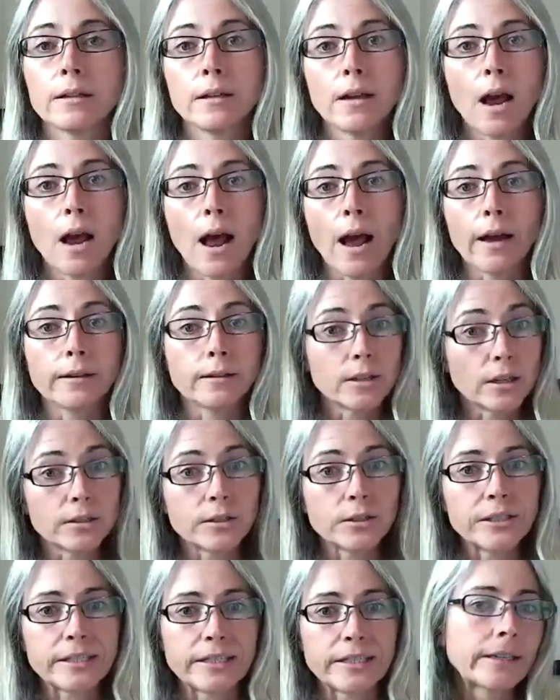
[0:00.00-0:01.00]
Dr.
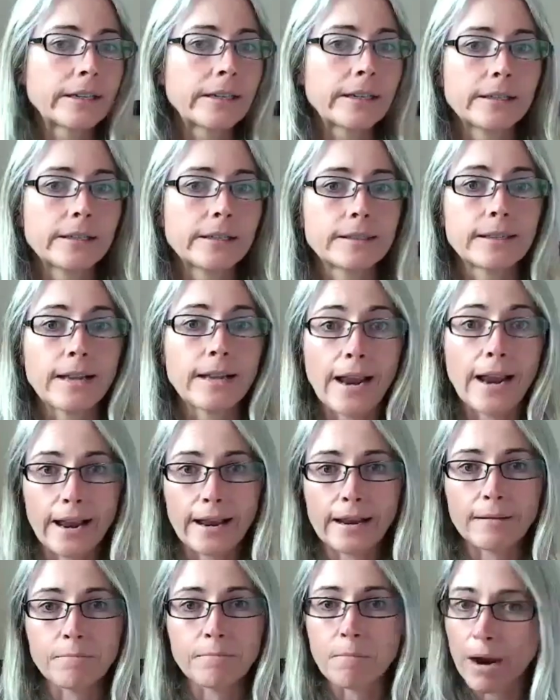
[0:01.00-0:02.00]
Sarah's
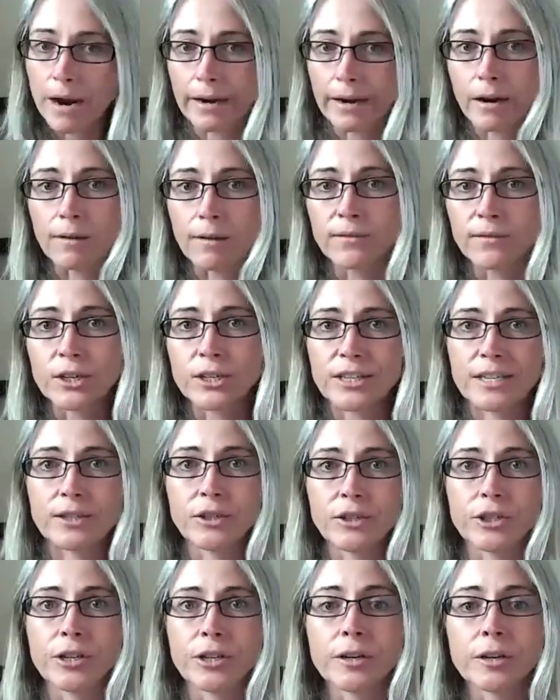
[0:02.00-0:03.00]
and my
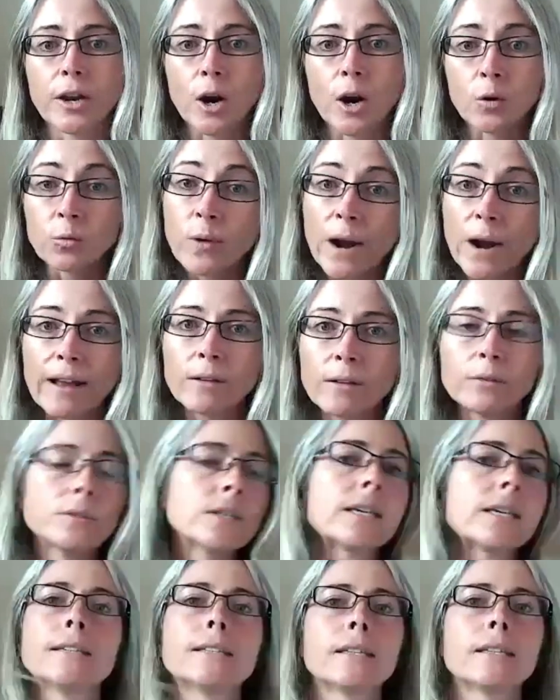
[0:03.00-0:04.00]
conversation around
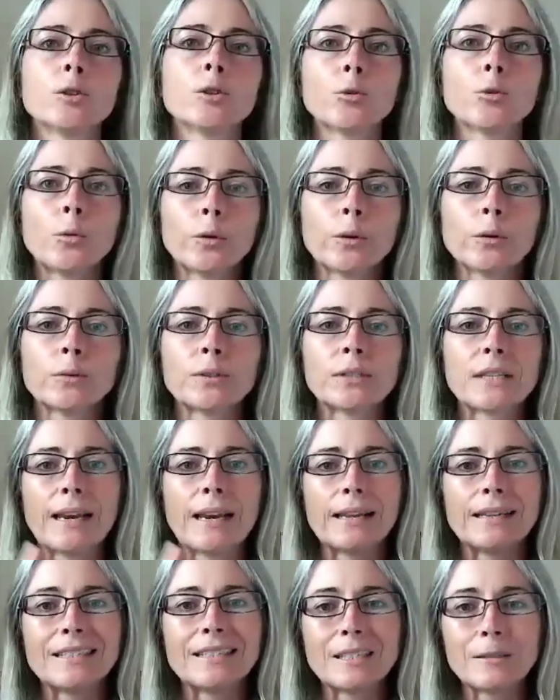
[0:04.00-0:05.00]
essential oils and
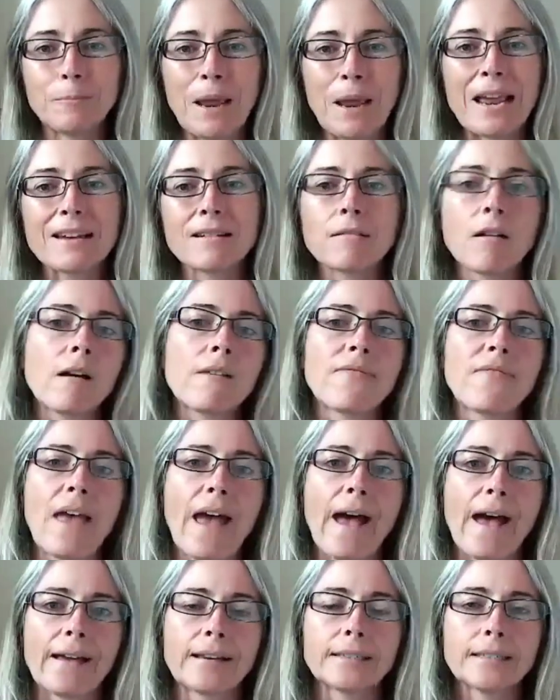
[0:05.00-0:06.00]
expand on
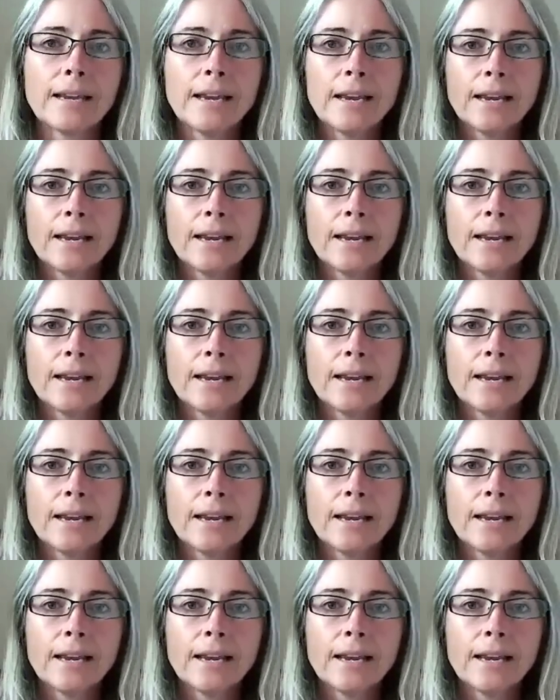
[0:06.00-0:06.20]
that.